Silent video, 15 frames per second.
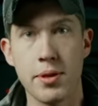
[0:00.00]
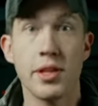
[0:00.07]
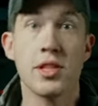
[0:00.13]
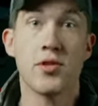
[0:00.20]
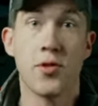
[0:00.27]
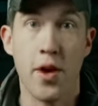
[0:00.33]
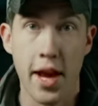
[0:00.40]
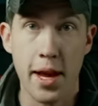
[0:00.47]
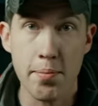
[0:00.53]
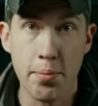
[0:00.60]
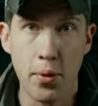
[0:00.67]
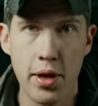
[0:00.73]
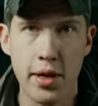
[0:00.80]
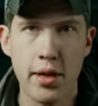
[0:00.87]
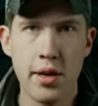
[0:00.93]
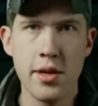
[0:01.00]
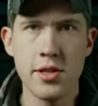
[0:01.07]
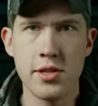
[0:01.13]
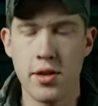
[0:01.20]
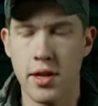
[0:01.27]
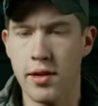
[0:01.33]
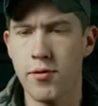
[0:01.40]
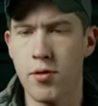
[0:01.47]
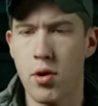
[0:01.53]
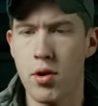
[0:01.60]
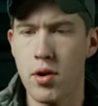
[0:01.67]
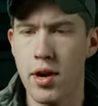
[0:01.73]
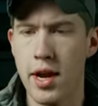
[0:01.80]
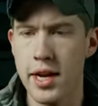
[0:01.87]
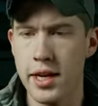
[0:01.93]
at least for Aimpoint. So like
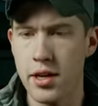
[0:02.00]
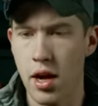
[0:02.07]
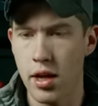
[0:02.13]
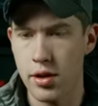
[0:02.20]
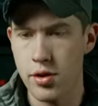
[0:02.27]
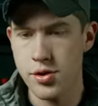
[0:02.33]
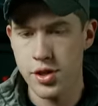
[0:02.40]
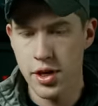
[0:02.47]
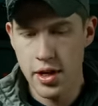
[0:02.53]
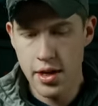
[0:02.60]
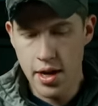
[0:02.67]
$480.